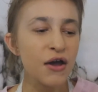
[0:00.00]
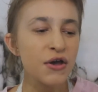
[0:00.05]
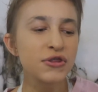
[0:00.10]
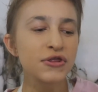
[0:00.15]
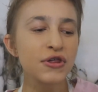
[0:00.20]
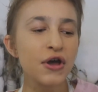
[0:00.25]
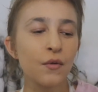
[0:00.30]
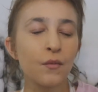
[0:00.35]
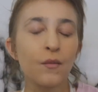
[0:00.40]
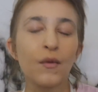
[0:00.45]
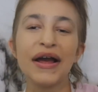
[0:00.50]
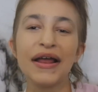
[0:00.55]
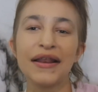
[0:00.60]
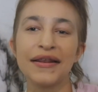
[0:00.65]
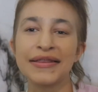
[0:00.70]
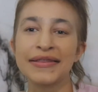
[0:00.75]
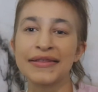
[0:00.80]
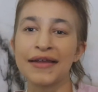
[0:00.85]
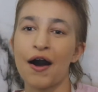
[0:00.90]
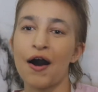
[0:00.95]
so
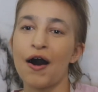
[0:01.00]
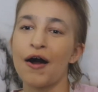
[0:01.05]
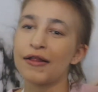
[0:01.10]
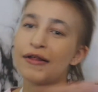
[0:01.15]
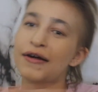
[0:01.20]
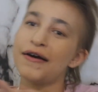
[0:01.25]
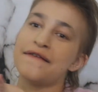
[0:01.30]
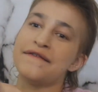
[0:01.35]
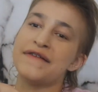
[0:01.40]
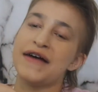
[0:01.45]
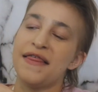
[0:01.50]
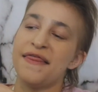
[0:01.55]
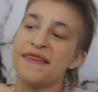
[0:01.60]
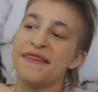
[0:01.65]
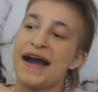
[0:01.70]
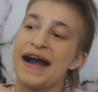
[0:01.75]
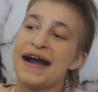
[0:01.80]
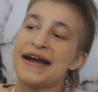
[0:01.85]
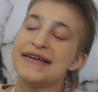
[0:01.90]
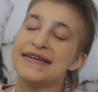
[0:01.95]
once all of
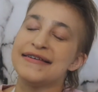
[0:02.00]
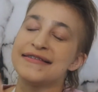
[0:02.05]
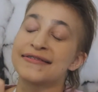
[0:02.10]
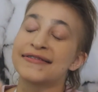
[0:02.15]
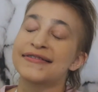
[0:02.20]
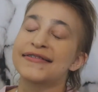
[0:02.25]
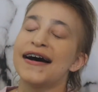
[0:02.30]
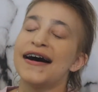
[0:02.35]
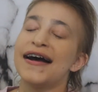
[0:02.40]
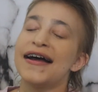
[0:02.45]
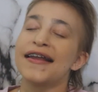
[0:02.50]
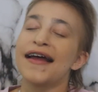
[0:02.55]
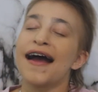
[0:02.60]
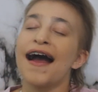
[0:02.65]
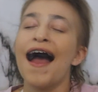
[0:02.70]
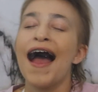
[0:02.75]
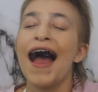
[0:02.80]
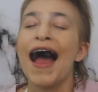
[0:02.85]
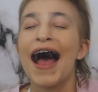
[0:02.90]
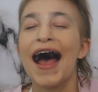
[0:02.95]
that is done,
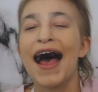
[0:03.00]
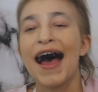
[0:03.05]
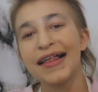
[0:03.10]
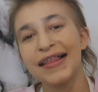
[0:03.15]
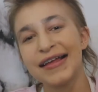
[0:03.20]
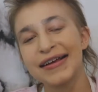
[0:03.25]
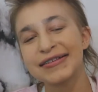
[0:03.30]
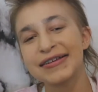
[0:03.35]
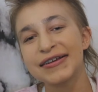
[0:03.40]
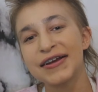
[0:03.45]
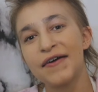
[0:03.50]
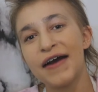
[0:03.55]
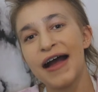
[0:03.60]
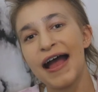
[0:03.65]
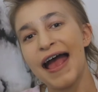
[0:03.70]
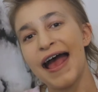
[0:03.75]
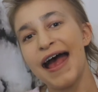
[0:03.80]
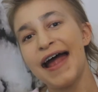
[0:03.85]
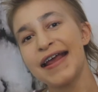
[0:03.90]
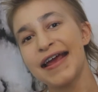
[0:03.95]
I like to go
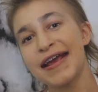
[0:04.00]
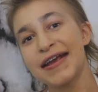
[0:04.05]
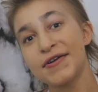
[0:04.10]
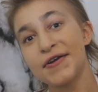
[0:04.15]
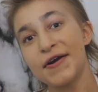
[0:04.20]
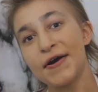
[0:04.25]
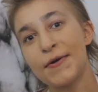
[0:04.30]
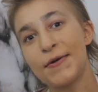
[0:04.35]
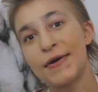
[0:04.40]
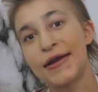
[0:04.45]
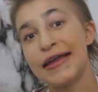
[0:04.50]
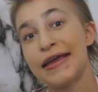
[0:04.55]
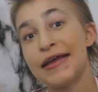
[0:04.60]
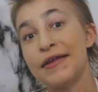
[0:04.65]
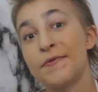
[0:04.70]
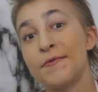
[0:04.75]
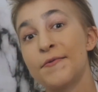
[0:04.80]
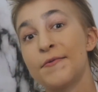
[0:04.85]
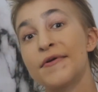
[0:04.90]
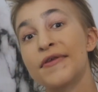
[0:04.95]
ahead and go
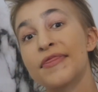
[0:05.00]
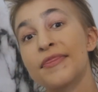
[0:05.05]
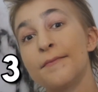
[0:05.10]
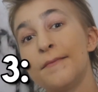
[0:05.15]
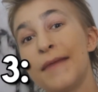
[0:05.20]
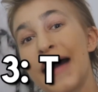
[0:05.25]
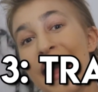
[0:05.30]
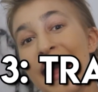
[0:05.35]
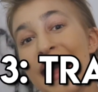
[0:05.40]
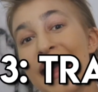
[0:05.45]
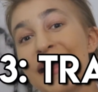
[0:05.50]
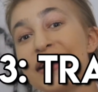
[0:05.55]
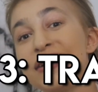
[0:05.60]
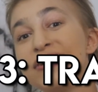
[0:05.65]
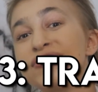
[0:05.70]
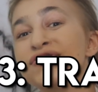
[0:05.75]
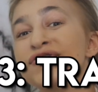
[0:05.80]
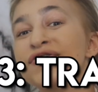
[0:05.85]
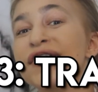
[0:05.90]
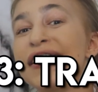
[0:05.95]
in with
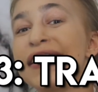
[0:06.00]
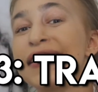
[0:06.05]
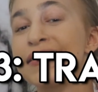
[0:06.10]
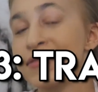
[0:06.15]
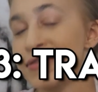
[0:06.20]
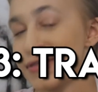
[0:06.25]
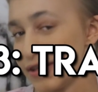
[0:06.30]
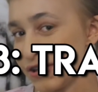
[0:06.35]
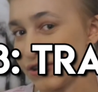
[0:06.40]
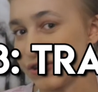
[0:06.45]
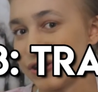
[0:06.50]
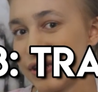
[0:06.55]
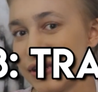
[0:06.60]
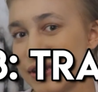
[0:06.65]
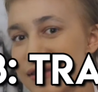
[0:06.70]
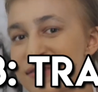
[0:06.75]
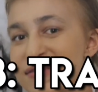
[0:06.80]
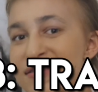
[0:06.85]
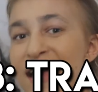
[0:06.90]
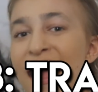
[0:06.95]
my
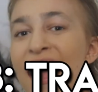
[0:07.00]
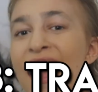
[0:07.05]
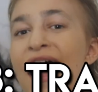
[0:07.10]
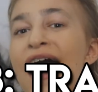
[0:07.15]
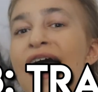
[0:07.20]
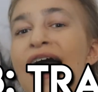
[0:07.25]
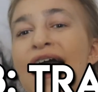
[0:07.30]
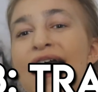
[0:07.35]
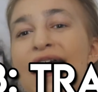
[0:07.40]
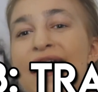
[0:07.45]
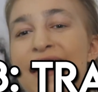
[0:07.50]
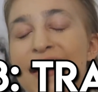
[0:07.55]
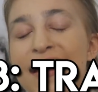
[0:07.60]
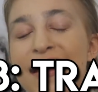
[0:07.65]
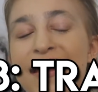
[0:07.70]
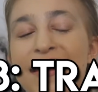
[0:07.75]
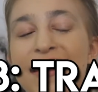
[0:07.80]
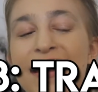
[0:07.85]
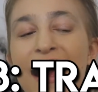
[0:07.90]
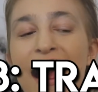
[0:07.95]
transitions,
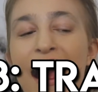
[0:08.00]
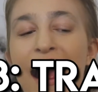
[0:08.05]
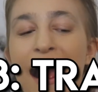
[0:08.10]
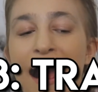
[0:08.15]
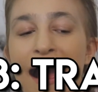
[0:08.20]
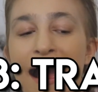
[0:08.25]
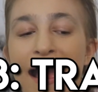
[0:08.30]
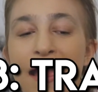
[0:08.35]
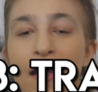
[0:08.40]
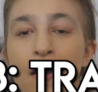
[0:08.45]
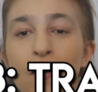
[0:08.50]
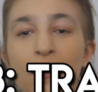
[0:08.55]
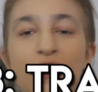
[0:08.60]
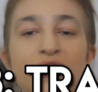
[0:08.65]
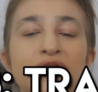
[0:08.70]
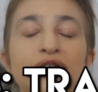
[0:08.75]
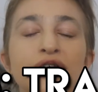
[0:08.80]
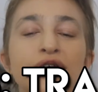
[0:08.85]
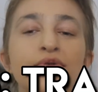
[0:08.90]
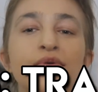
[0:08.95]
and I
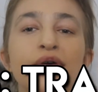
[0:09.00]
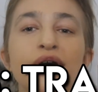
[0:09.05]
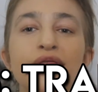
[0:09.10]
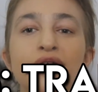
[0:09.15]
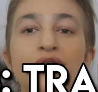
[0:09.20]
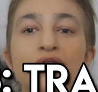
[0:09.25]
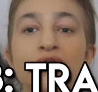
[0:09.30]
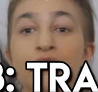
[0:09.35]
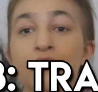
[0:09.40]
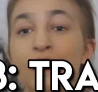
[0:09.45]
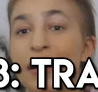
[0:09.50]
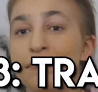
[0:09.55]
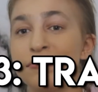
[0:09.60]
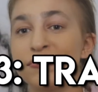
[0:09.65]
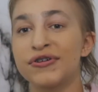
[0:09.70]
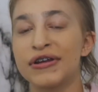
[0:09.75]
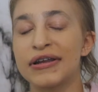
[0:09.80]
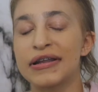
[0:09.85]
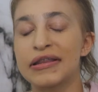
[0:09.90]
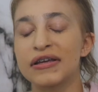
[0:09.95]
always do the swipe
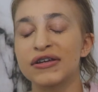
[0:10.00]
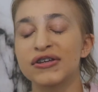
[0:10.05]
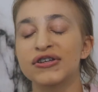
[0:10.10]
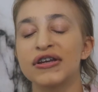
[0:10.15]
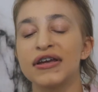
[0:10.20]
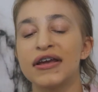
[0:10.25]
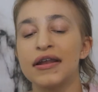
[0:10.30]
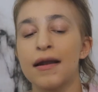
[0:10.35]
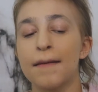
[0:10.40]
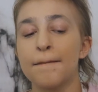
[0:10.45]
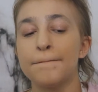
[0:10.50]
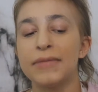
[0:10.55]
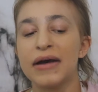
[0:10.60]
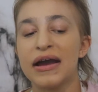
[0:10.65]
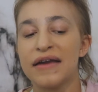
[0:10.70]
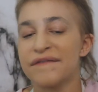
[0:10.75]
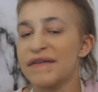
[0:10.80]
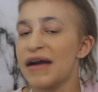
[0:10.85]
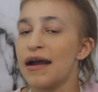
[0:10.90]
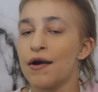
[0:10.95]
transition,
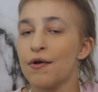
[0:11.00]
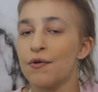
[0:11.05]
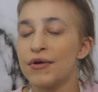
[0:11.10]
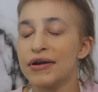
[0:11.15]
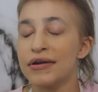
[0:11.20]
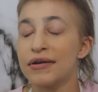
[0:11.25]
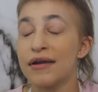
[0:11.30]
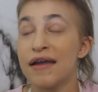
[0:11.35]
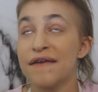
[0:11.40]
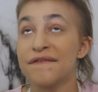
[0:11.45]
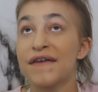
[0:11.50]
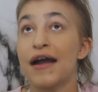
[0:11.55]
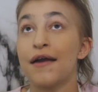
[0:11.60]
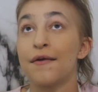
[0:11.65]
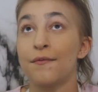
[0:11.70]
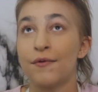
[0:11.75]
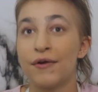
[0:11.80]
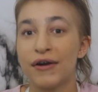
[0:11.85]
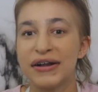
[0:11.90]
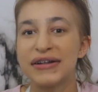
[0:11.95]
but if I
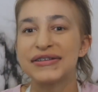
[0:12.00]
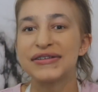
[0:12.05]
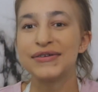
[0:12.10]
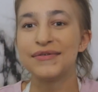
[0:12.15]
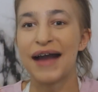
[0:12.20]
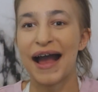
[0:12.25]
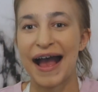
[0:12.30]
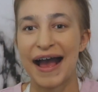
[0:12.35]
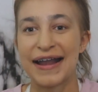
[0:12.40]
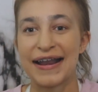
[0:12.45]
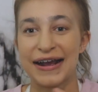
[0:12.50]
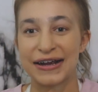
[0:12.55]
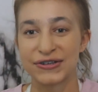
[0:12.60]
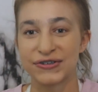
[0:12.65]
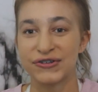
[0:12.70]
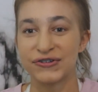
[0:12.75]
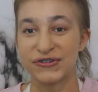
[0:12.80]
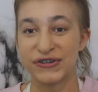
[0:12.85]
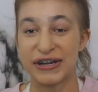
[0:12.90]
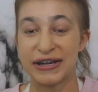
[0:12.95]
want to add
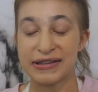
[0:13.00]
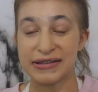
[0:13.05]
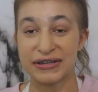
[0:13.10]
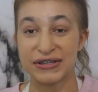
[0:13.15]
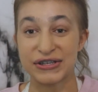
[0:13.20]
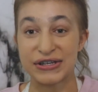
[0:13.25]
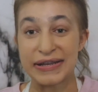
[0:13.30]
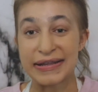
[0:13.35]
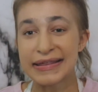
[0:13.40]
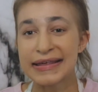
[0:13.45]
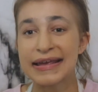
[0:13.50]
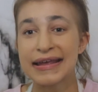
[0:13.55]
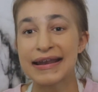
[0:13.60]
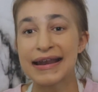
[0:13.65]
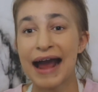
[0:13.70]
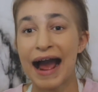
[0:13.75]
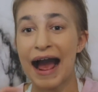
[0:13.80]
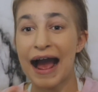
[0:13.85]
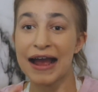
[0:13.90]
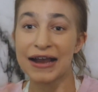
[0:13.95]
extra transitions
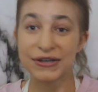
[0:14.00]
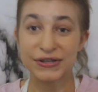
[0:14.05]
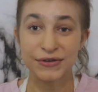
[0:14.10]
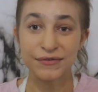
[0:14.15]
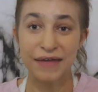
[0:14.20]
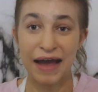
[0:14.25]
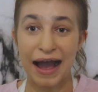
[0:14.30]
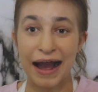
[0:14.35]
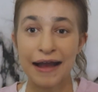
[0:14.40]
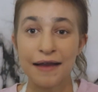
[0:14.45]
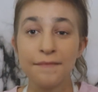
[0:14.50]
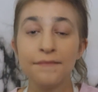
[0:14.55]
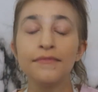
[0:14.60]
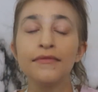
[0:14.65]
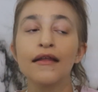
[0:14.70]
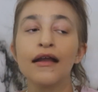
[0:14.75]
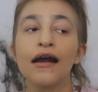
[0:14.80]
in, I do that.